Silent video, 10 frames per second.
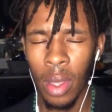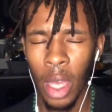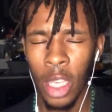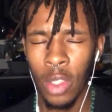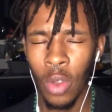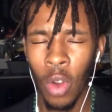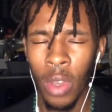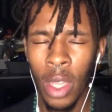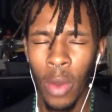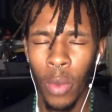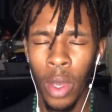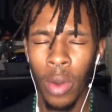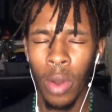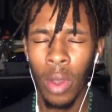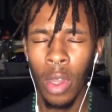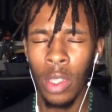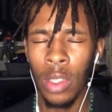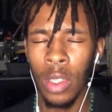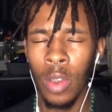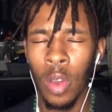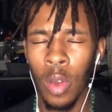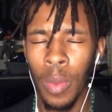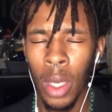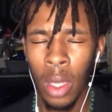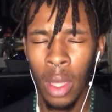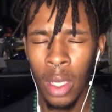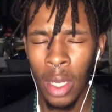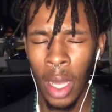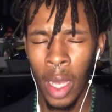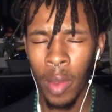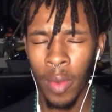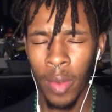a story that will continue beyond this life,